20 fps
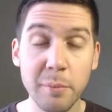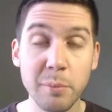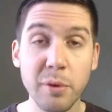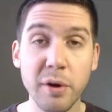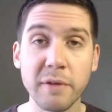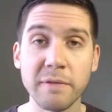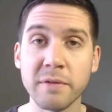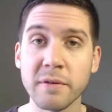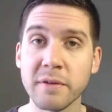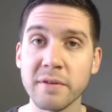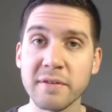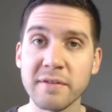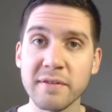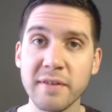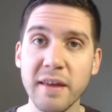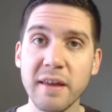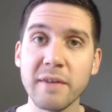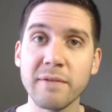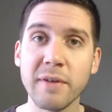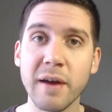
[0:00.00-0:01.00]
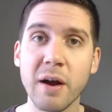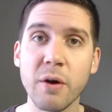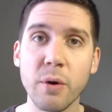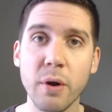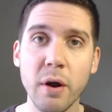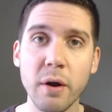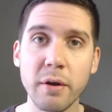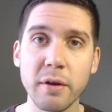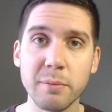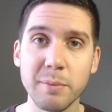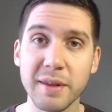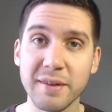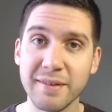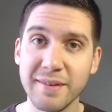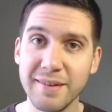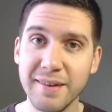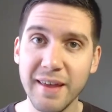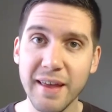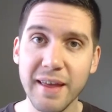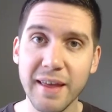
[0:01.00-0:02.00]
but for the sake of our argument
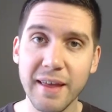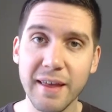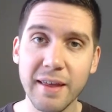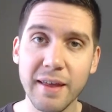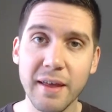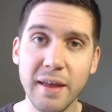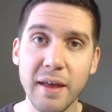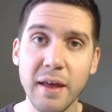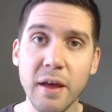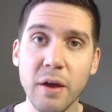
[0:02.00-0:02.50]
today,